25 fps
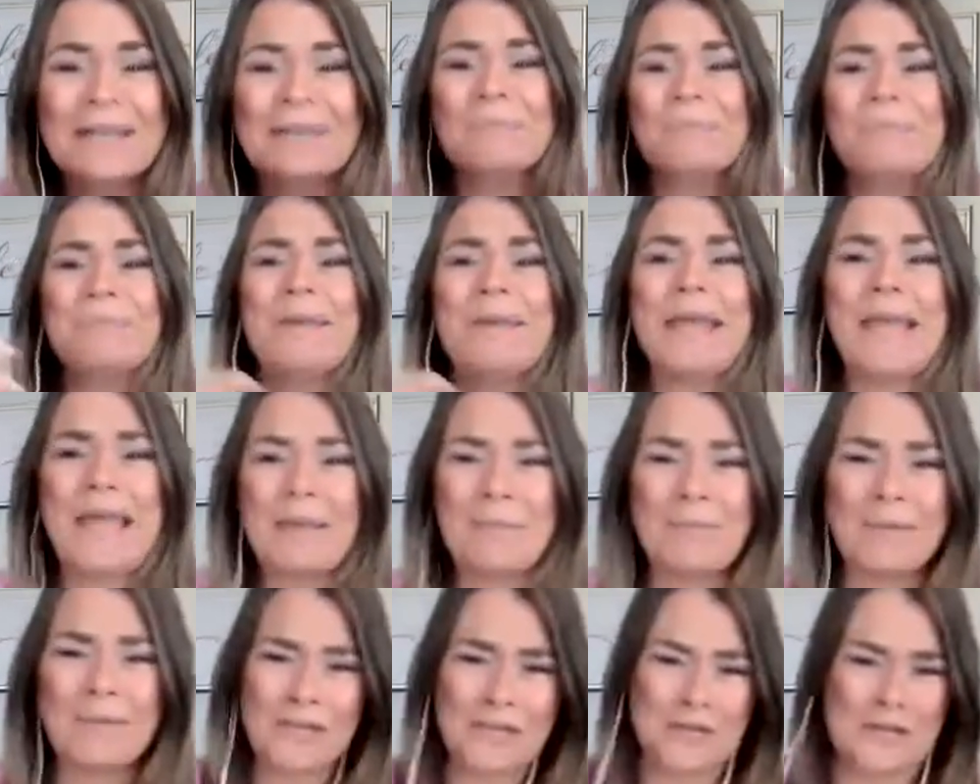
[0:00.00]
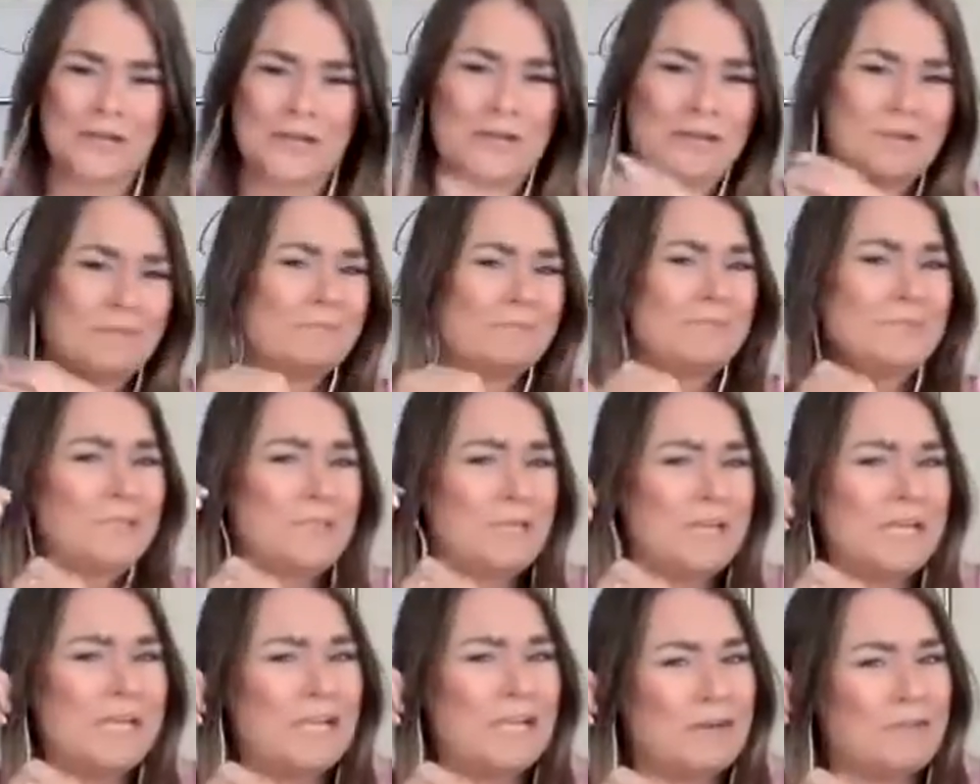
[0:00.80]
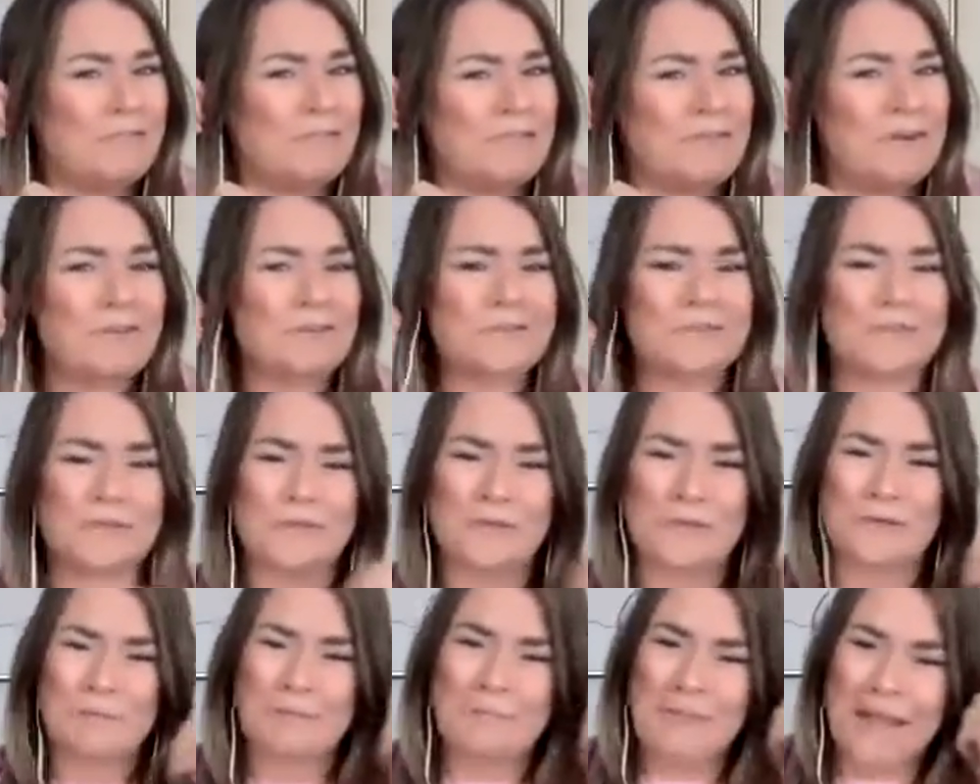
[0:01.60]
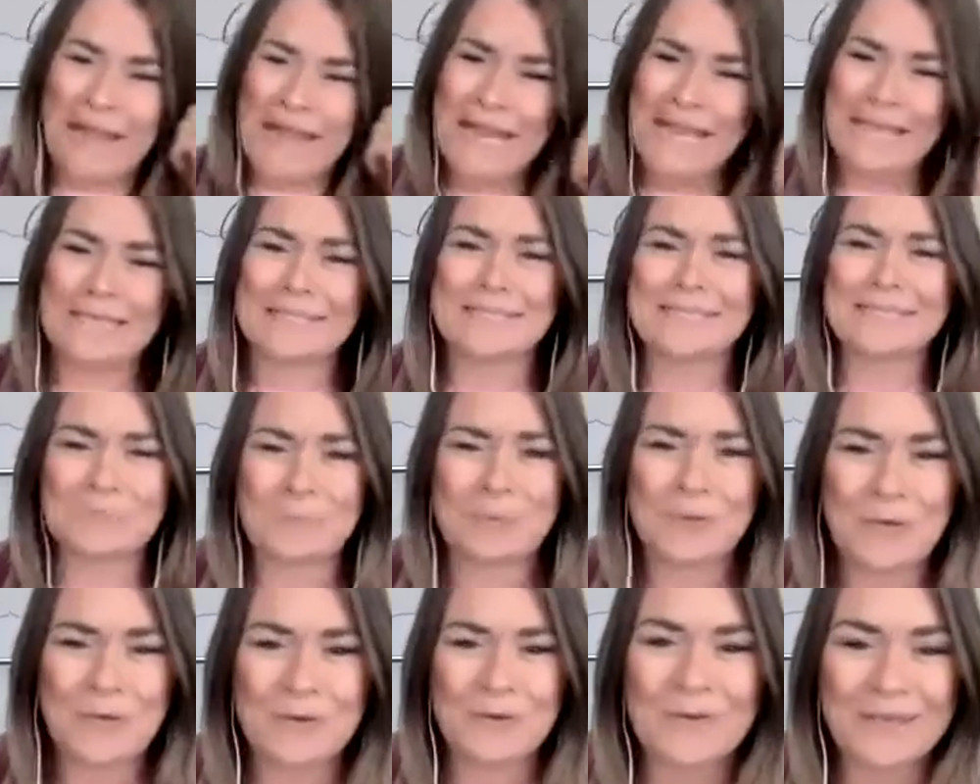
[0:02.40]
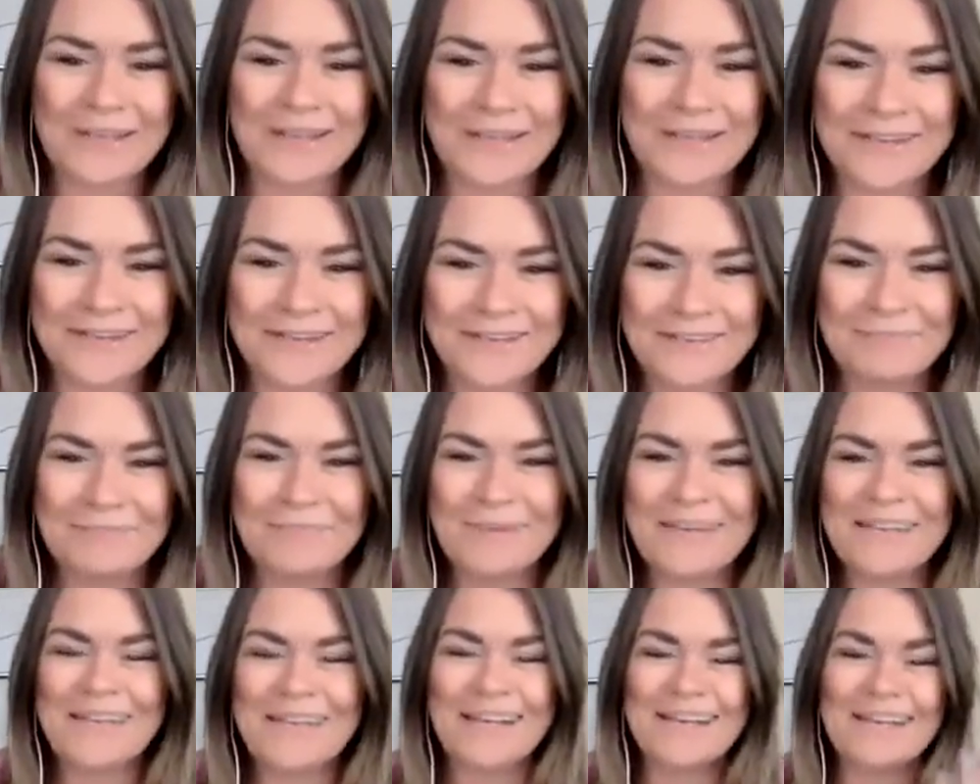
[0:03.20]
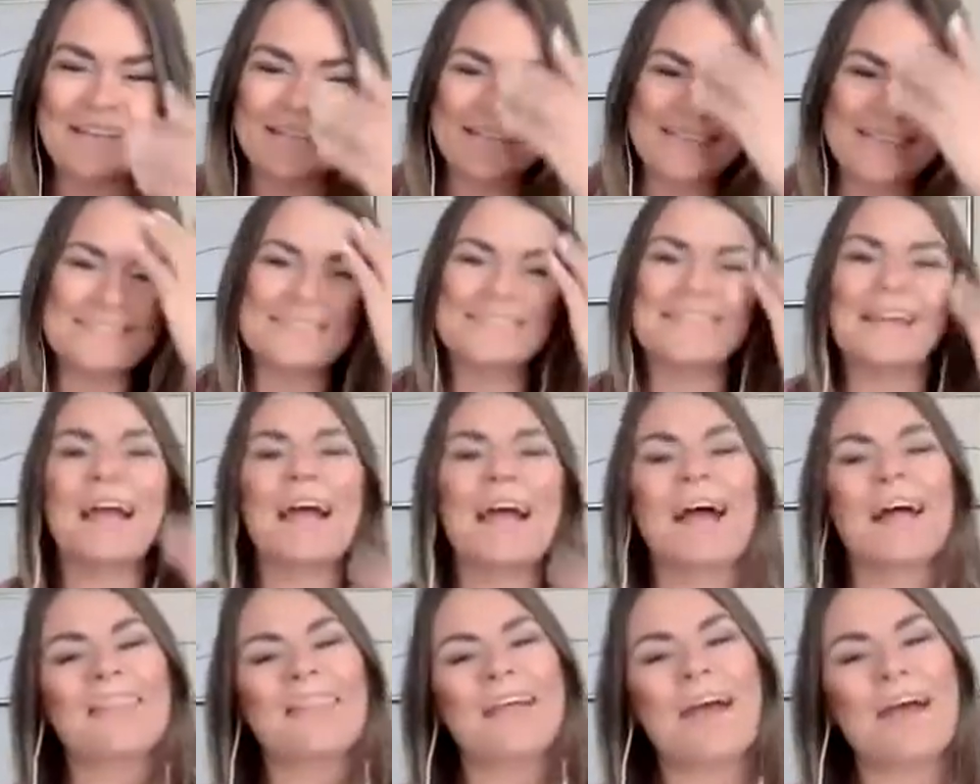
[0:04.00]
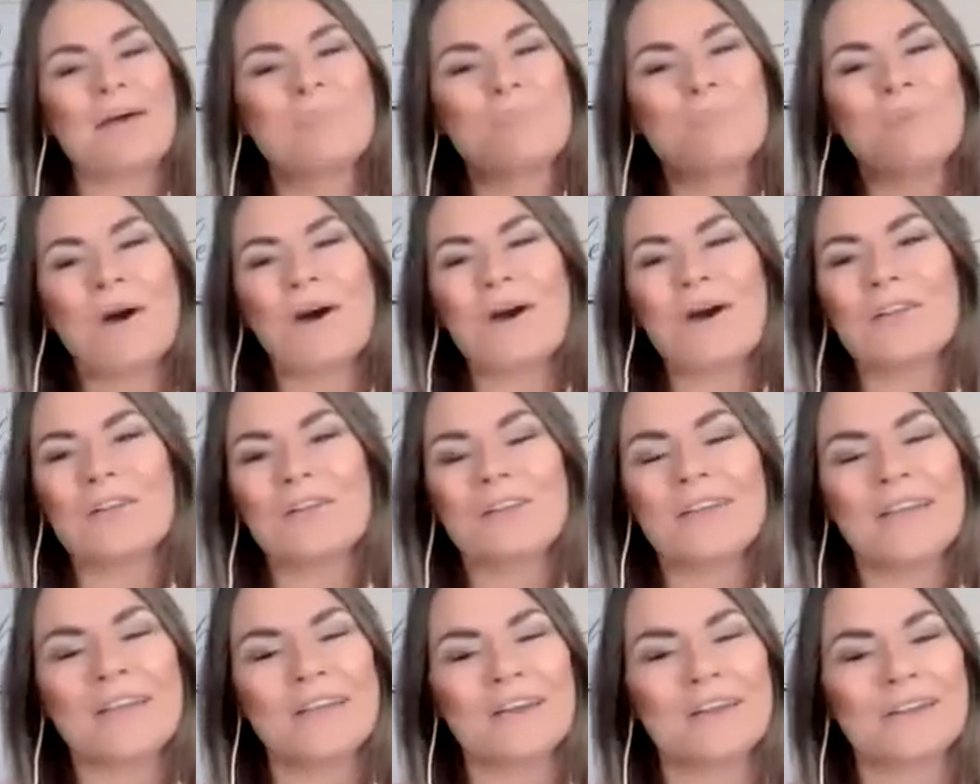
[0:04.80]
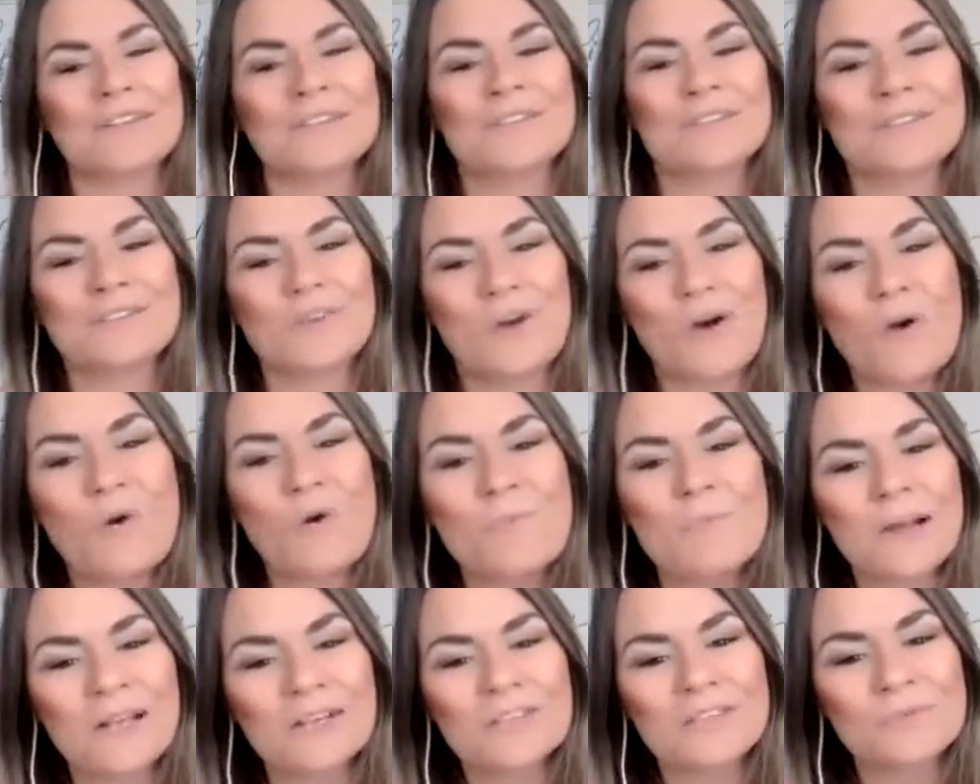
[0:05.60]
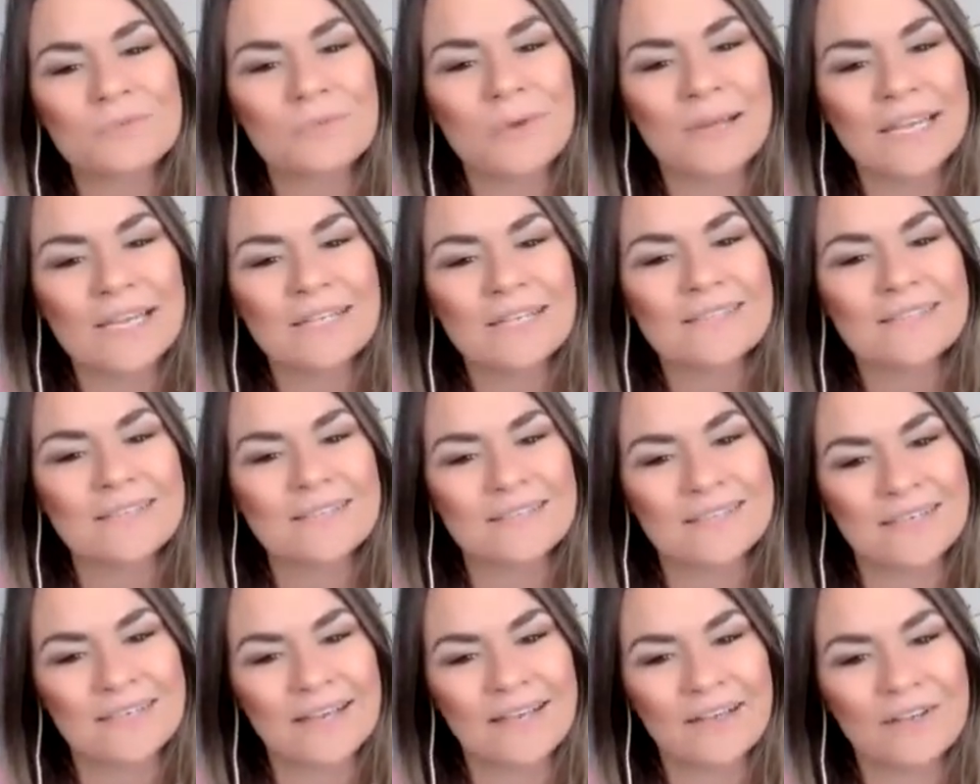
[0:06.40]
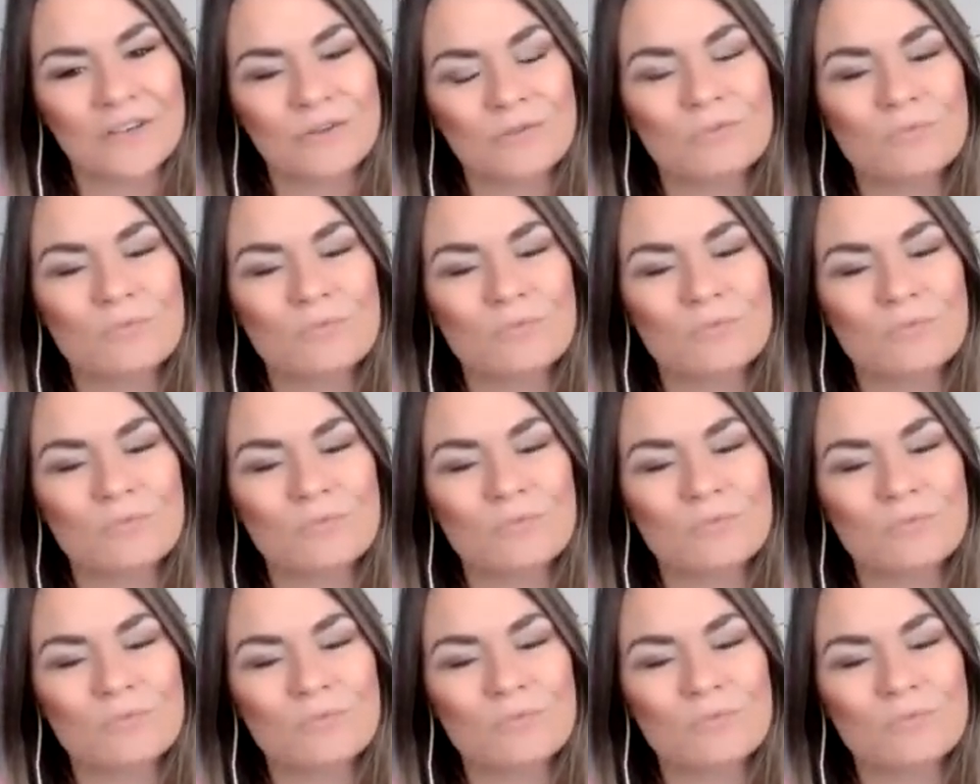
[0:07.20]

Maybe your earphones or your mic is broken, because that model carried so much weight today.